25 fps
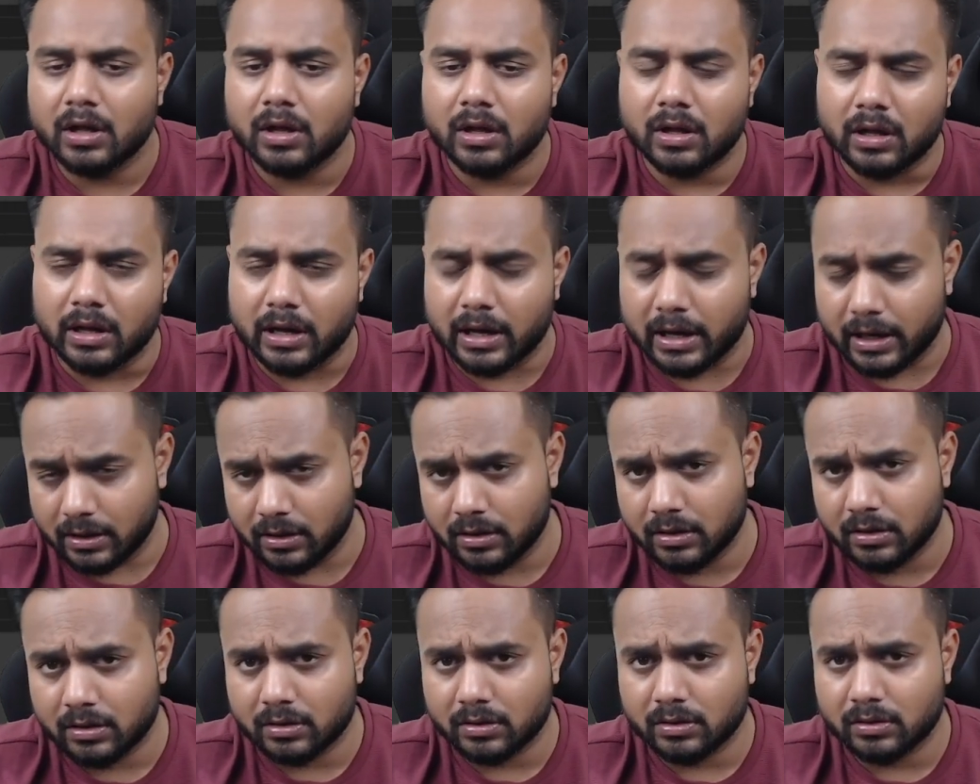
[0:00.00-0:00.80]
and
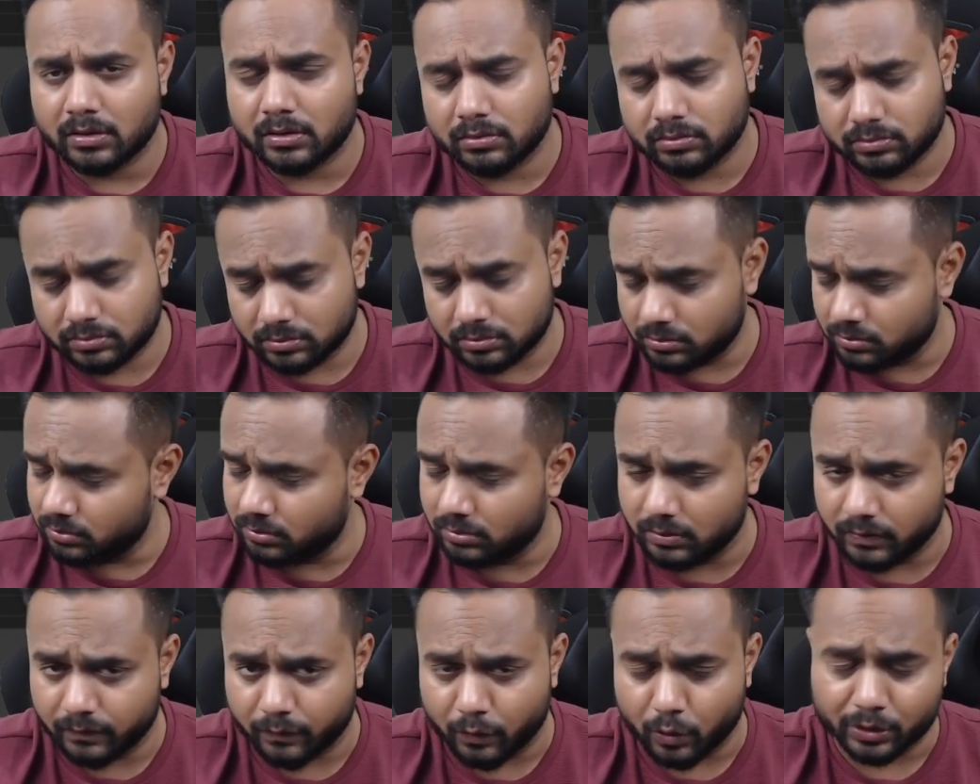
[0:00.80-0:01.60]

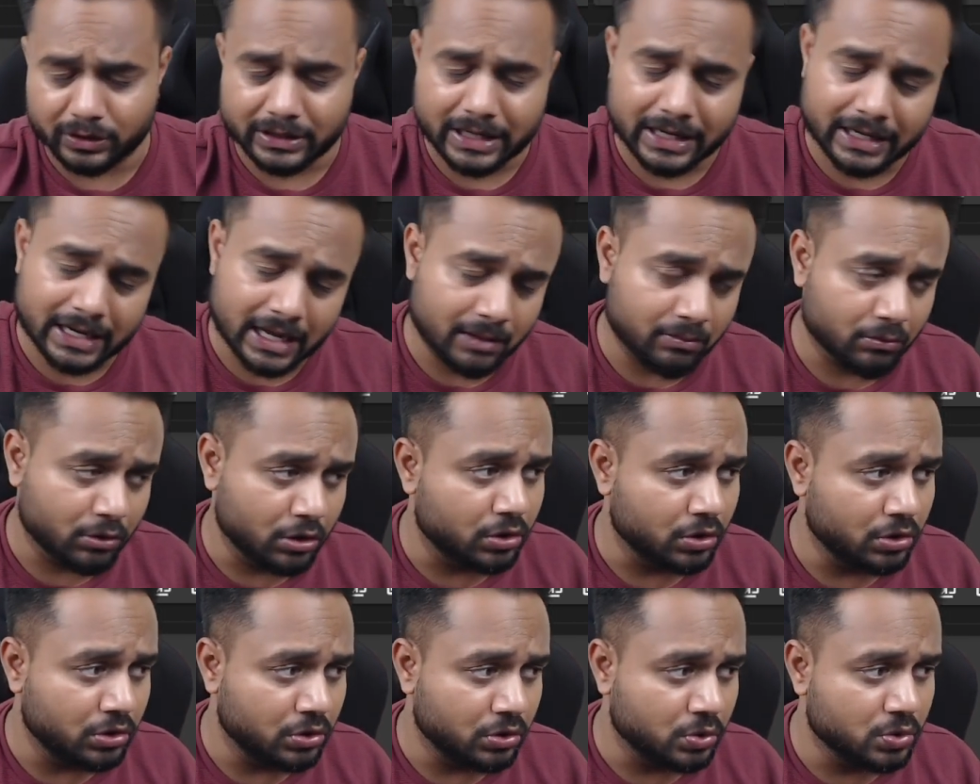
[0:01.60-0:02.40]
for that I'm going to
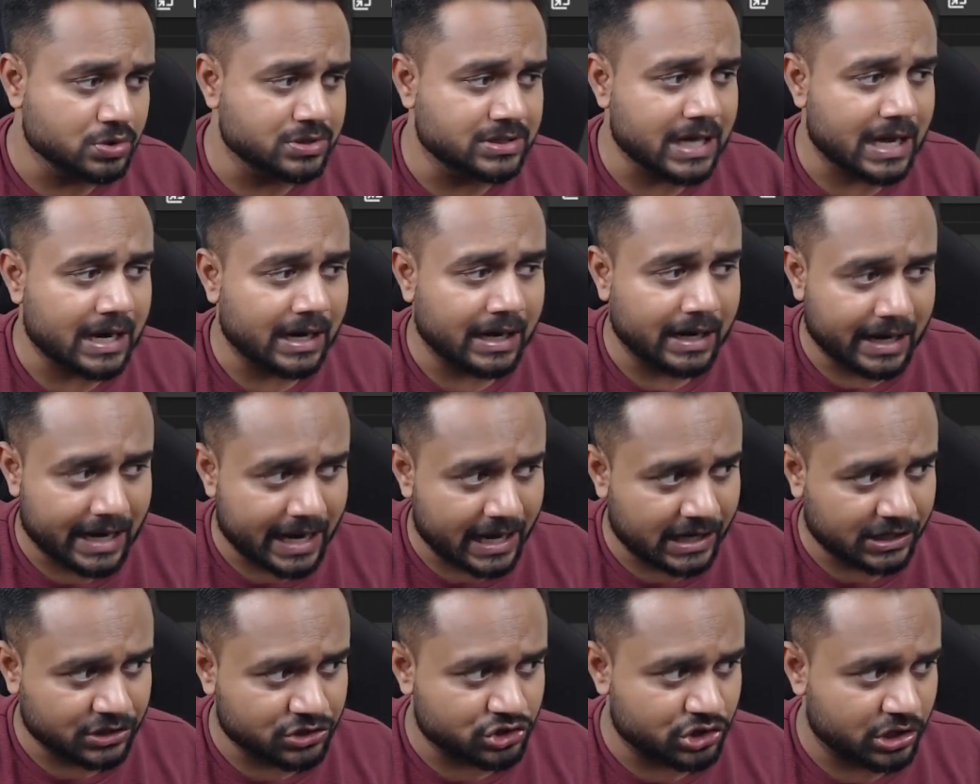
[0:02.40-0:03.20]
use the
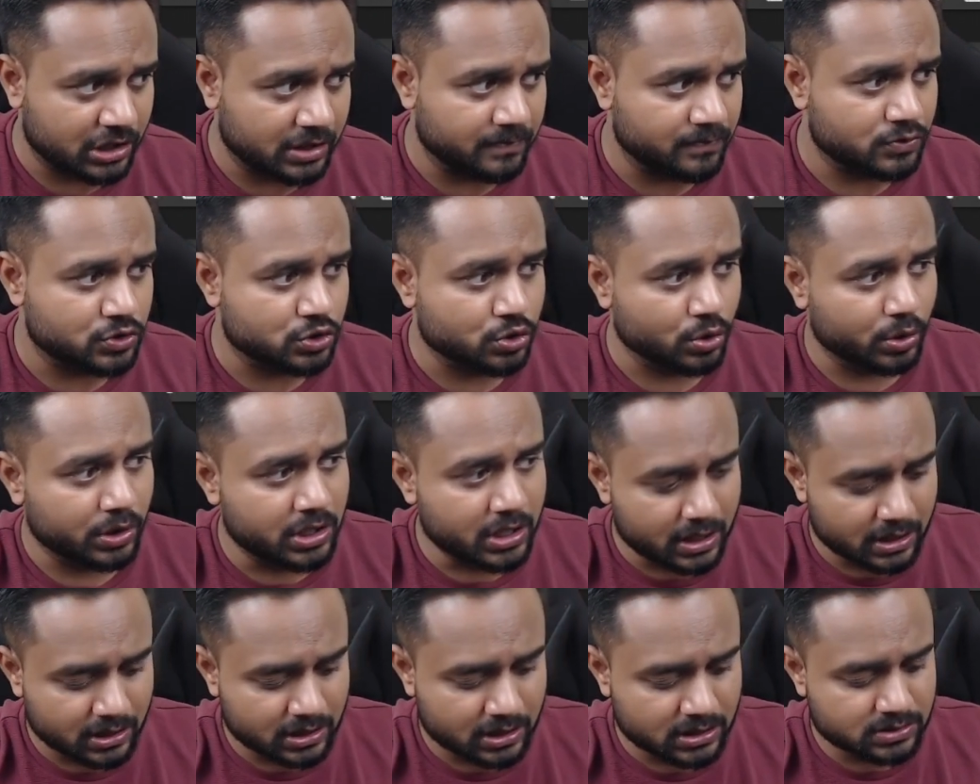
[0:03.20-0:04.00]
Langchain. So here
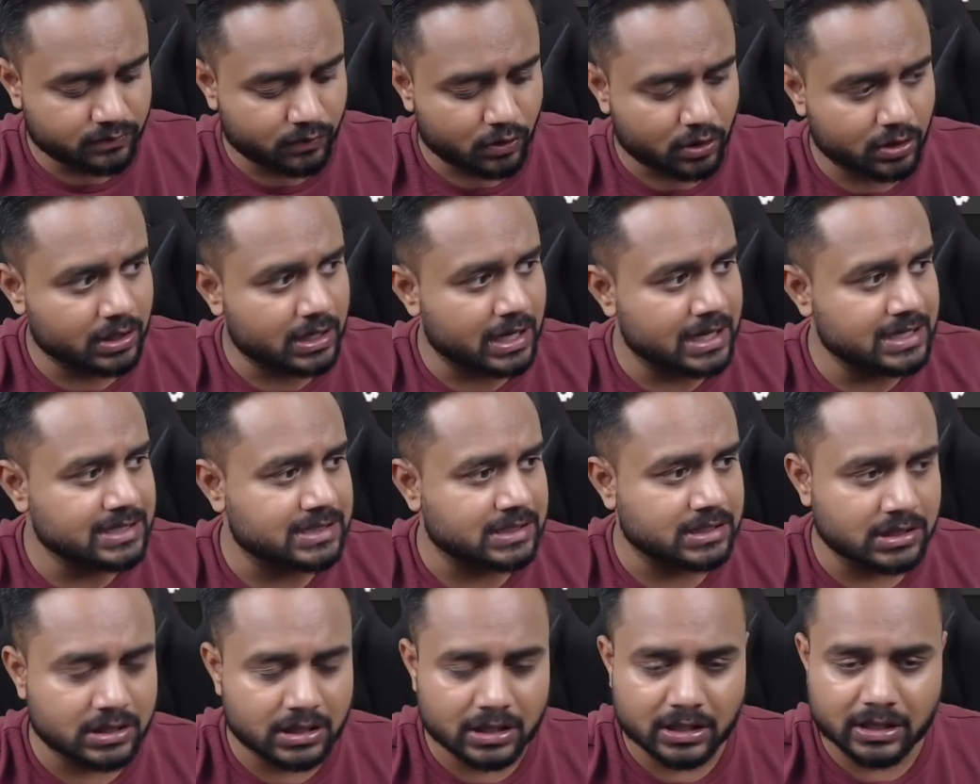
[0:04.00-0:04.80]
is what, guys,
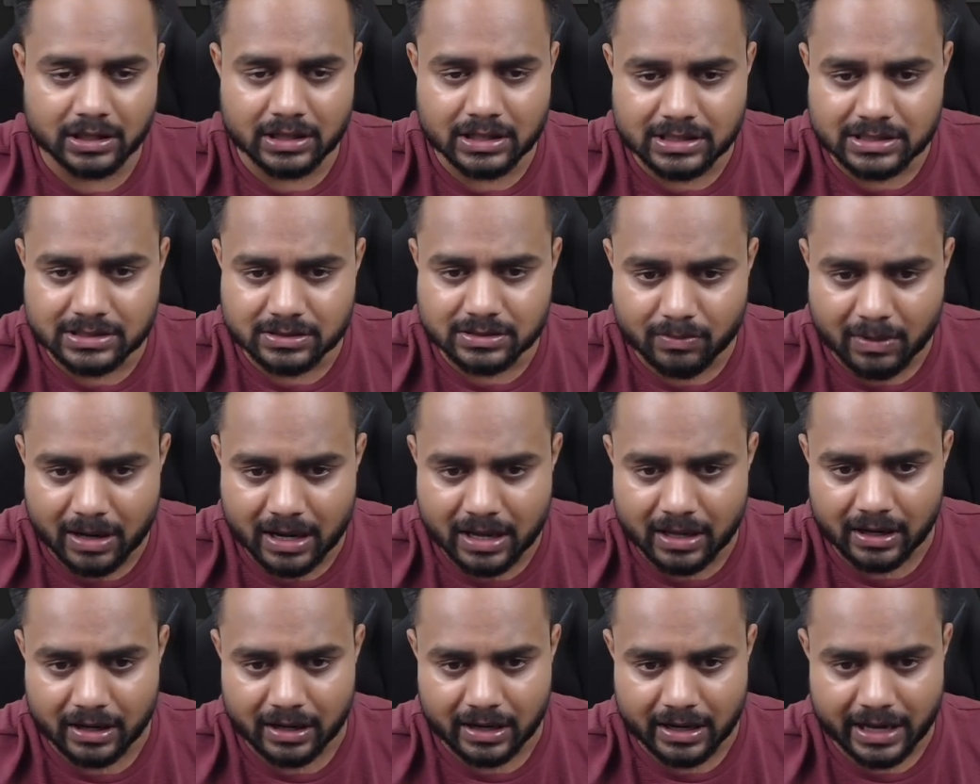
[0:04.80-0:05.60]
here is my
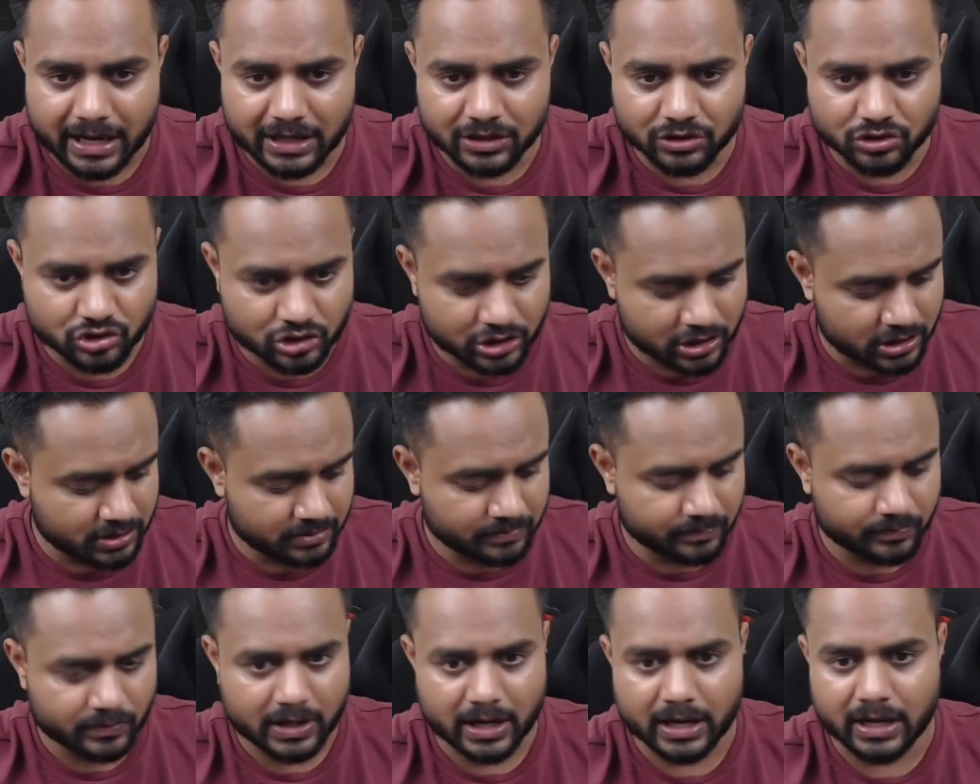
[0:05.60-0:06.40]
Langchain,
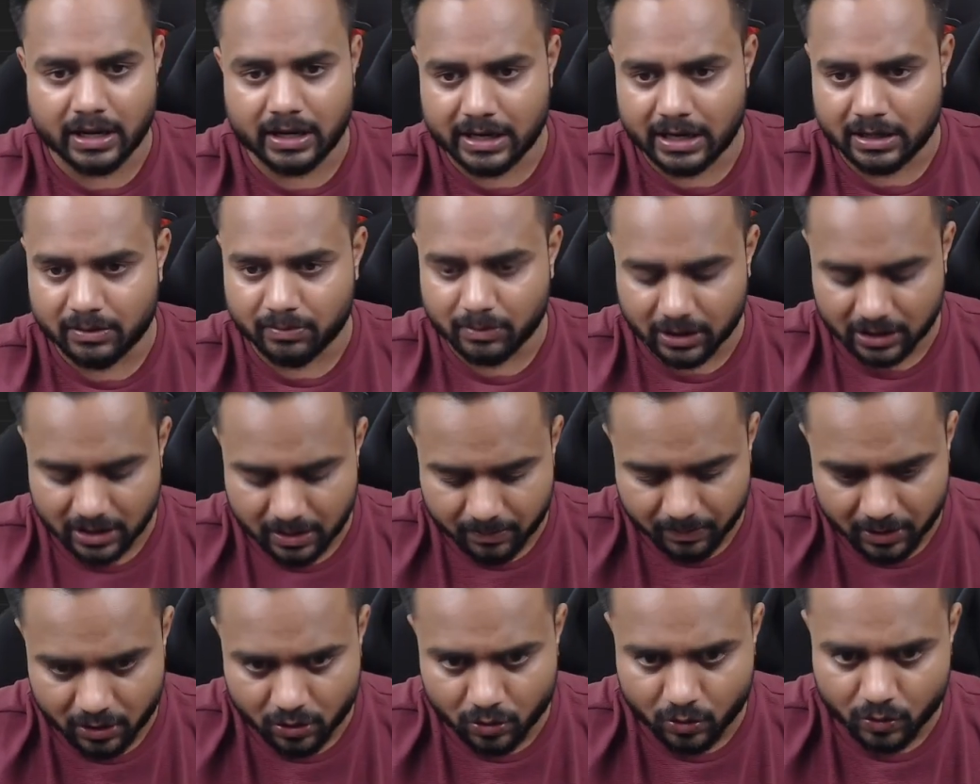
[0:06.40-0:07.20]
and let me keep
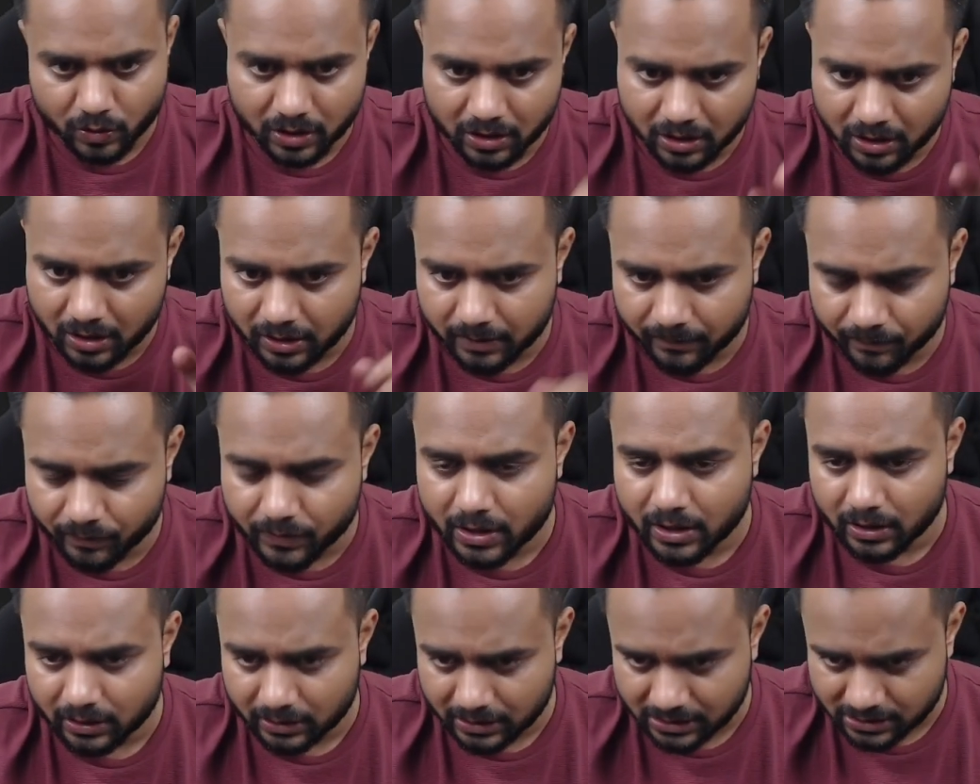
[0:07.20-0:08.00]
it over here,
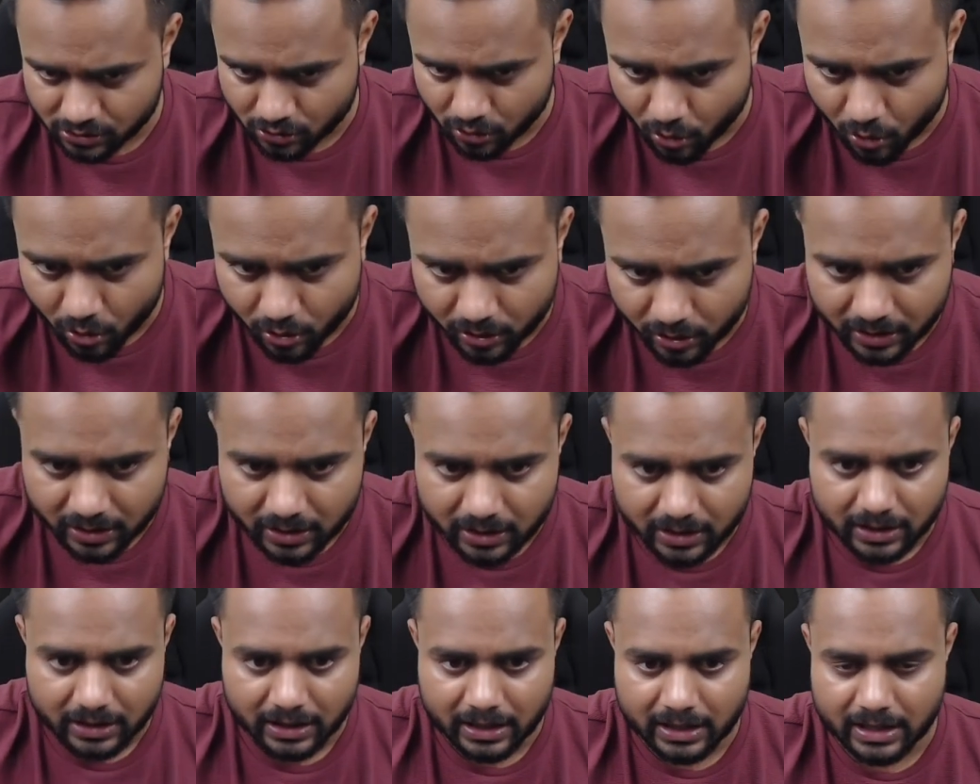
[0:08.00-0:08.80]
this code,
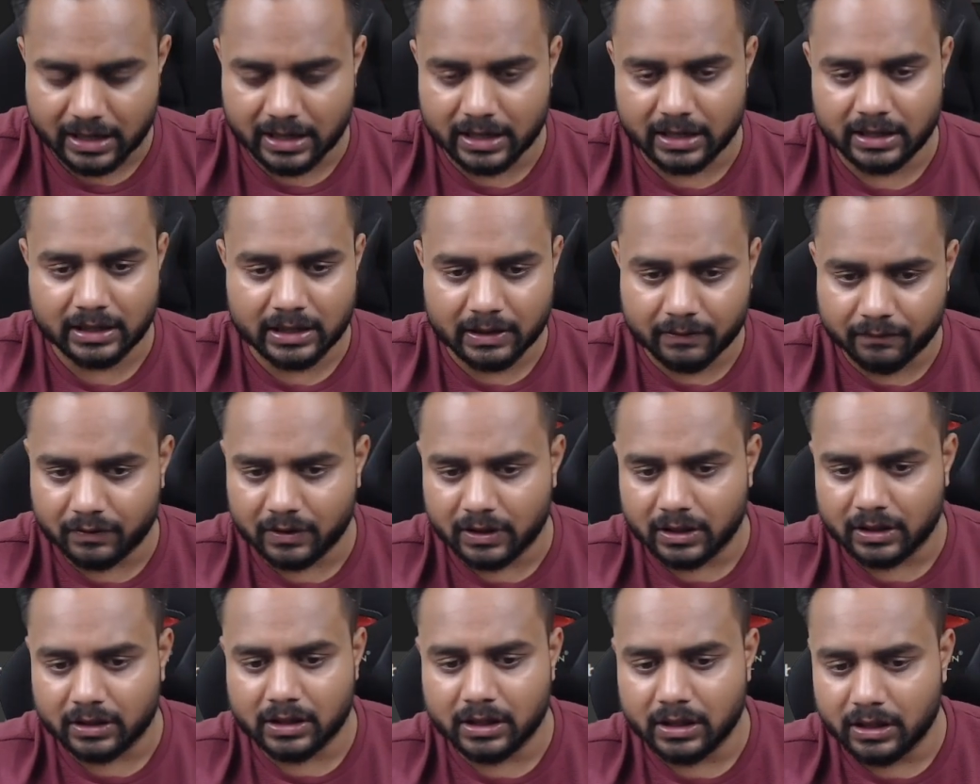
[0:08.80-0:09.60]
and
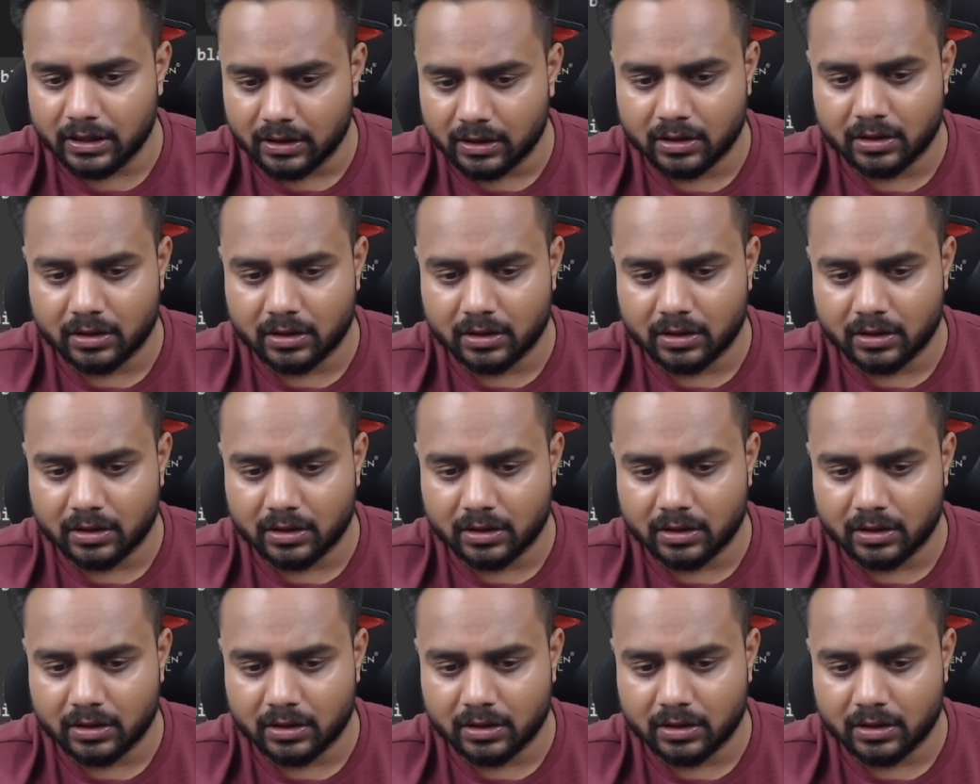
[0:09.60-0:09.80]
definitely